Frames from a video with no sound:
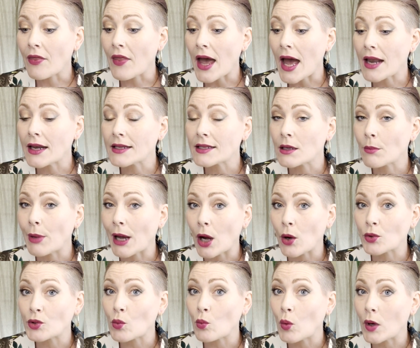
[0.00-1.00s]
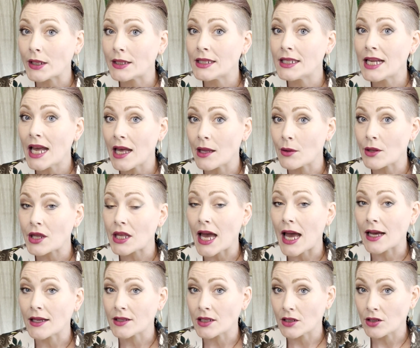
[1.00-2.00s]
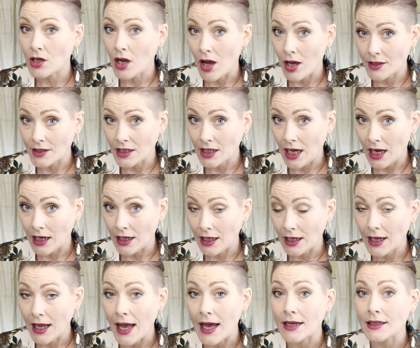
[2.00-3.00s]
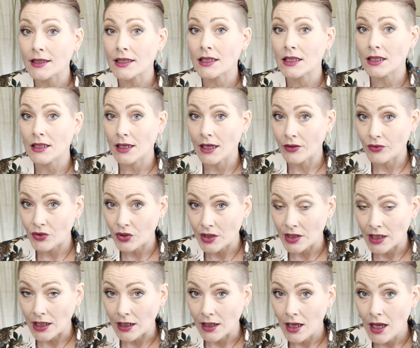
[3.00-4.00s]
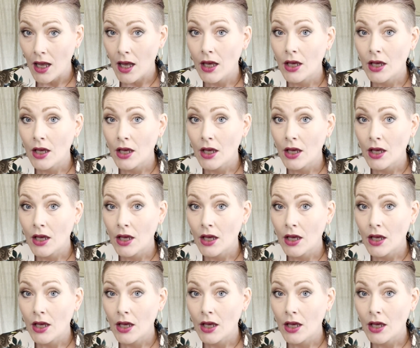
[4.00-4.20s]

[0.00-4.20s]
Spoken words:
that is about 1/10 as intoxicating as THC.